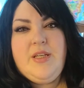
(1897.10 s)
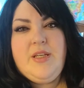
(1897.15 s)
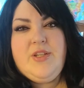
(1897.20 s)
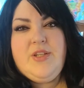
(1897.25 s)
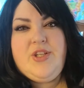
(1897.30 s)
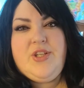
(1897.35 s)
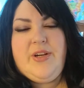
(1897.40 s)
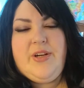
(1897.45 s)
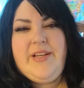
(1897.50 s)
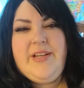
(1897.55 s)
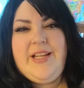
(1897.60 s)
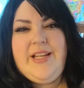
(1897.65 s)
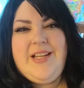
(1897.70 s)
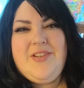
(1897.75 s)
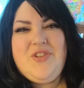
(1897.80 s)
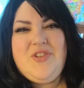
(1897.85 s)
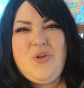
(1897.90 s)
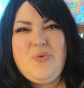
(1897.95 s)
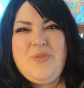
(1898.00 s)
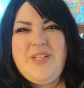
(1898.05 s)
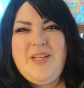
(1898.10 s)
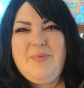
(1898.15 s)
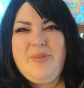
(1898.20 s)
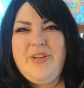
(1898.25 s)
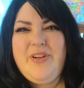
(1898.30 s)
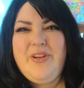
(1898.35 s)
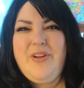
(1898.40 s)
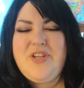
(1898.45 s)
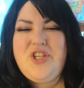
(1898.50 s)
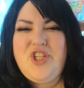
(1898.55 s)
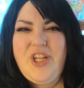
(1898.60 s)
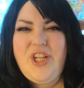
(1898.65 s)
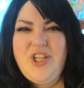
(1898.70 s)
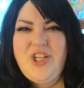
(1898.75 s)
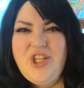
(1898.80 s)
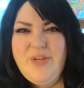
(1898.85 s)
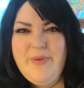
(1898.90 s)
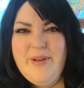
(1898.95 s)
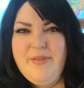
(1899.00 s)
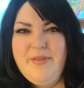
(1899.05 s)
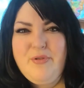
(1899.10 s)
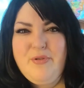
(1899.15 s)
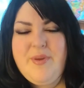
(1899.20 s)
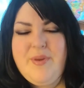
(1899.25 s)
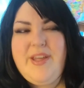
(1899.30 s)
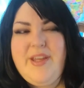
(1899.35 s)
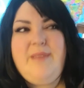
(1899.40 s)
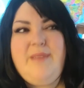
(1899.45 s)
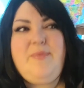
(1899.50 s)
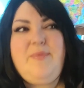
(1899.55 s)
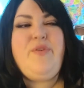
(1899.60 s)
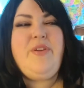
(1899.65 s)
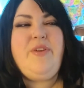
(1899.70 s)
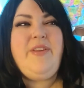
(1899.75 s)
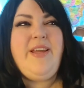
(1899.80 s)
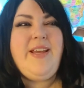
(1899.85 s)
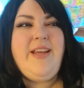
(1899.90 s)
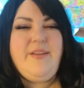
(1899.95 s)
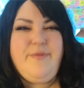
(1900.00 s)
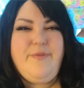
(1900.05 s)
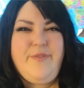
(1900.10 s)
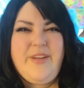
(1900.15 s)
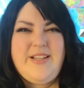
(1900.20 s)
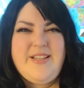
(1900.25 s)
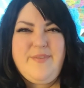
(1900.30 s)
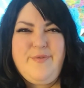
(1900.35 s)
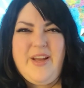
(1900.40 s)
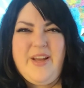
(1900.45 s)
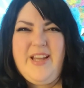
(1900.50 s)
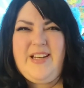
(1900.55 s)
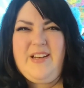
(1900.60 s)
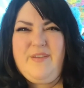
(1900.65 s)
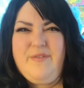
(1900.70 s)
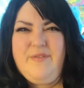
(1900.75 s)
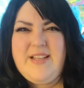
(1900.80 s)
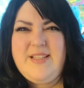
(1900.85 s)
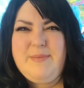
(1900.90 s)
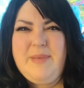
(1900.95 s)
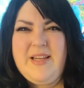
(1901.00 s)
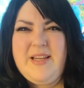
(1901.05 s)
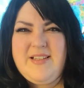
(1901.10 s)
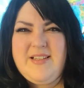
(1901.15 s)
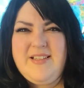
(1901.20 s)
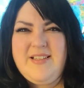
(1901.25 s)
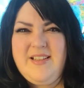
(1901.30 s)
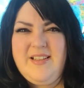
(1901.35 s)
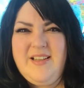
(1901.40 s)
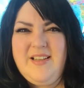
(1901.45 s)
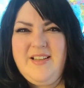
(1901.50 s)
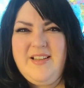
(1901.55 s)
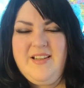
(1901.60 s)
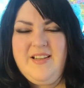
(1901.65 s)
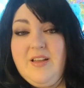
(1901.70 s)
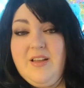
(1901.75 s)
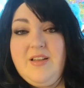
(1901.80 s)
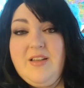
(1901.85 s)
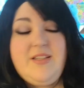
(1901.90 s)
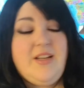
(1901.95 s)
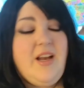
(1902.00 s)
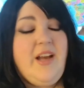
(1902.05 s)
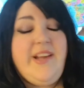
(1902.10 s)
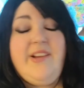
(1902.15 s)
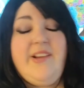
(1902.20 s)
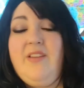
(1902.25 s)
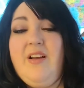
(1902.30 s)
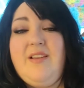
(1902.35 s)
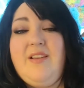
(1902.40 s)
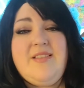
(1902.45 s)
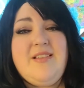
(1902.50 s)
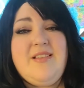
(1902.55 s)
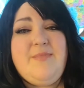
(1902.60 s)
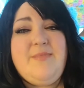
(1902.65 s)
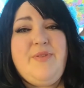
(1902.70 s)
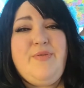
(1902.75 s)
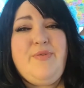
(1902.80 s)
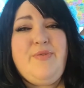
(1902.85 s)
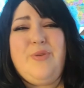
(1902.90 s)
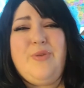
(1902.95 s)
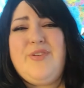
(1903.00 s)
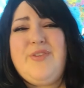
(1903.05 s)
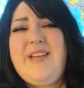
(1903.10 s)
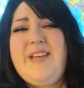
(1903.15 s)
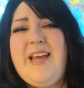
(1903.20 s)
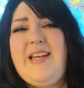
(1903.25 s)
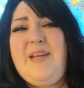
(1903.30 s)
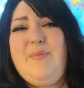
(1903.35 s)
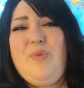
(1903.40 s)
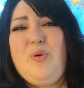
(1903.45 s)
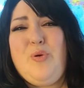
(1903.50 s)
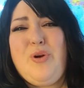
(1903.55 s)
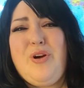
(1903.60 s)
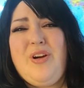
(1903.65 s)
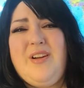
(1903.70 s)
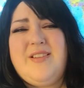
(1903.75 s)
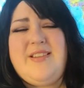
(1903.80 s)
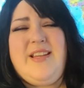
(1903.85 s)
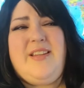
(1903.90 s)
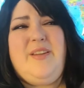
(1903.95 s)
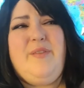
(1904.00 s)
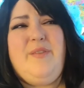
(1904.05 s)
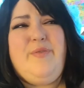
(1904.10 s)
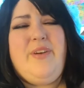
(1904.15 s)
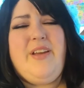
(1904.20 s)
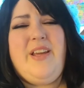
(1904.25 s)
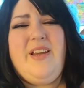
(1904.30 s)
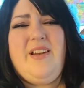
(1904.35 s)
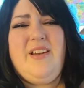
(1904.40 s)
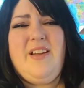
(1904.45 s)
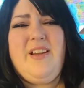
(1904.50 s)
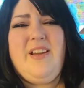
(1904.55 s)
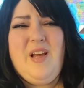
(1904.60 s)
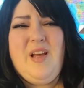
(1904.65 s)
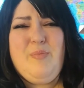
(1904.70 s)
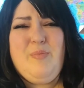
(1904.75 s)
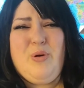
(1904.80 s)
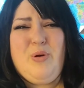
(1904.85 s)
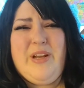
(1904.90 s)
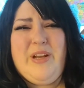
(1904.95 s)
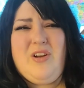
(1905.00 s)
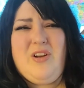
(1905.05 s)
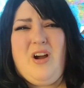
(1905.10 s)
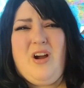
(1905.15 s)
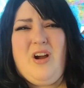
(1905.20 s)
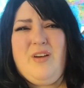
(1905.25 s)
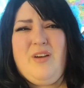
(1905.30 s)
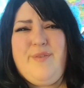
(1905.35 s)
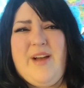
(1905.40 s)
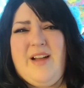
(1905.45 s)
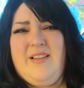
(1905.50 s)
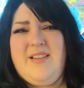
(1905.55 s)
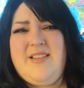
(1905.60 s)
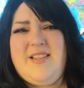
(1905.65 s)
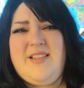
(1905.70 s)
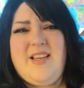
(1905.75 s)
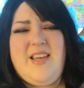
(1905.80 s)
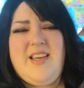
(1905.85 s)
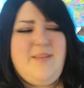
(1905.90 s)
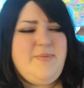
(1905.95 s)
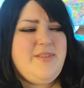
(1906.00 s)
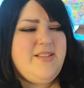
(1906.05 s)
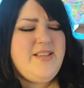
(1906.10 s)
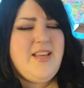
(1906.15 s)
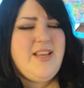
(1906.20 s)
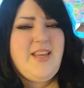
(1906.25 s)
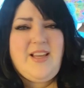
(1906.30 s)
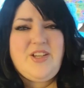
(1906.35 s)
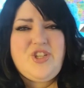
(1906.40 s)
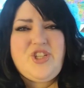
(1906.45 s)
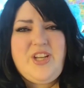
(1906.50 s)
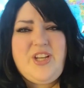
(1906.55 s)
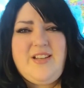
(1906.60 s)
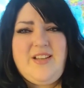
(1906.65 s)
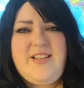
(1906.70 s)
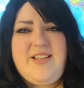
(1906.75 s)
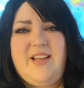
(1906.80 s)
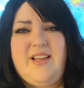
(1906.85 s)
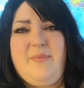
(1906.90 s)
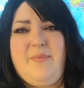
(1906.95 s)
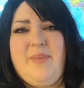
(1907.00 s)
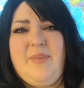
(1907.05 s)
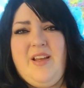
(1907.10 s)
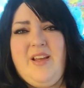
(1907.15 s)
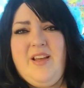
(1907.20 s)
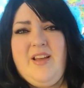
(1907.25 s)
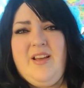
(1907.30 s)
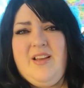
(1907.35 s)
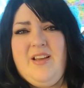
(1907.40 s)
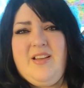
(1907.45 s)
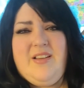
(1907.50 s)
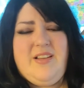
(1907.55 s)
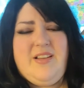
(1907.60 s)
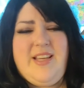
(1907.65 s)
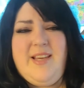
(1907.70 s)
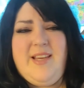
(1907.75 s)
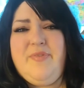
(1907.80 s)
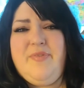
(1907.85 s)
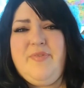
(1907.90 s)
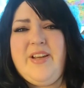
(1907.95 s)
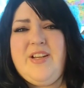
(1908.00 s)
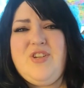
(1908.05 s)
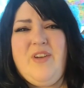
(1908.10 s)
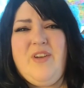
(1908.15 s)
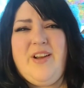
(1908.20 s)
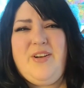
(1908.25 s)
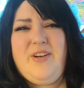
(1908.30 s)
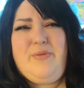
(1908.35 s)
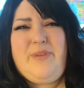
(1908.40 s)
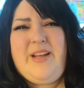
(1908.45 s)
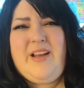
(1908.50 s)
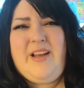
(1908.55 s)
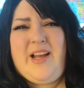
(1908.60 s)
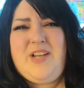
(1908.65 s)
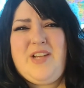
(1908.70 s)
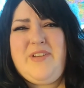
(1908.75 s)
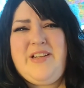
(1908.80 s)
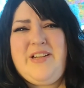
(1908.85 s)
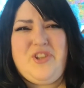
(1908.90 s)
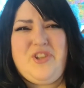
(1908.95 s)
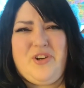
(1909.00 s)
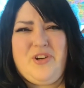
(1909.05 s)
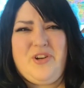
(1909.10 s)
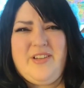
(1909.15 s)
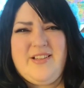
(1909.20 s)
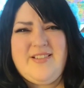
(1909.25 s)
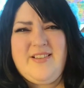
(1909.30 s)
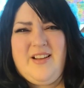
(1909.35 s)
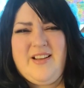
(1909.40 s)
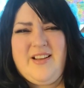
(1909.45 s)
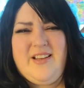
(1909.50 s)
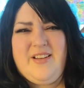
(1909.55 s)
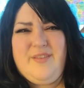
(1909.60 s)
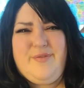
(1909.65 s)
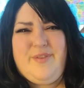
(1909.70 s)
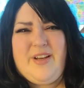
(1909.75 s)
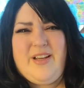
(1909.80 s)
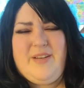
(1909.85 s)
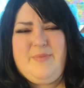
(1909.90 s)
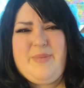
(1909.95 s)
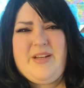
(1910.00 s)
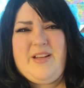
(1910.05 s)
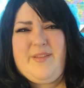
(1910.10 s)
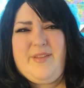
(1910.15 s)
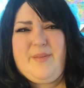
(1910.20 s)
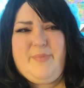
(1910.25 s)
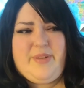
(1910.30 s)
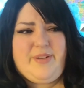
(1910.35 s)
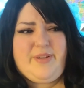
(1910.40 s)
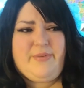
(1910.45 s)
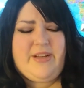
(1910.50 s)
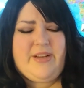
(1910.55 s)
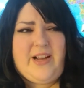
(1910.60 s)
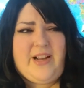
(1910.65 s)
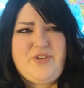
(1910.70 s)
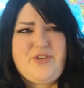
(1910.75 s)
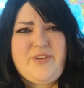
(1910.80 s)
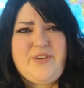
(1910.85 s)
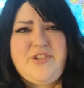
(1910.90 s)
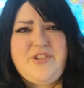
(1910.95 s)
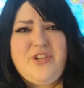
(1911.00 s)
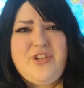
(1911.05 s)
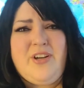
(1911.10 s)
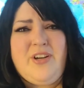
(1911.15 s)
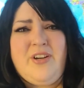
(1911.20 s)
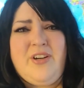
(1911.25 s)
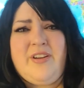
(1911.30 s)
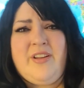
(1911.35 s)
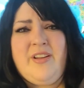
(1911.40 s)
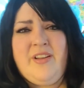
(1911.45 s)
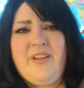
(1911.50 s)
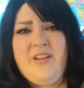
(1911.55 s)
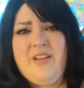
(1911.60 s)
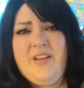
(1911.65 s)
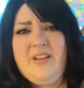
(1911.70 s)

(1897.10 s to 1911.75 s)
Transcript: She's already in so deep. Look at all the shit she went through with him. You feel like it's a fucking investment. To cut your losses before there's any more. It's like the fucking broken car fallacy. Keep sinking shit into him. You keep freaking trying to rehydrate a turd. It's not gonna fucking be nothing but a rehydrated turd.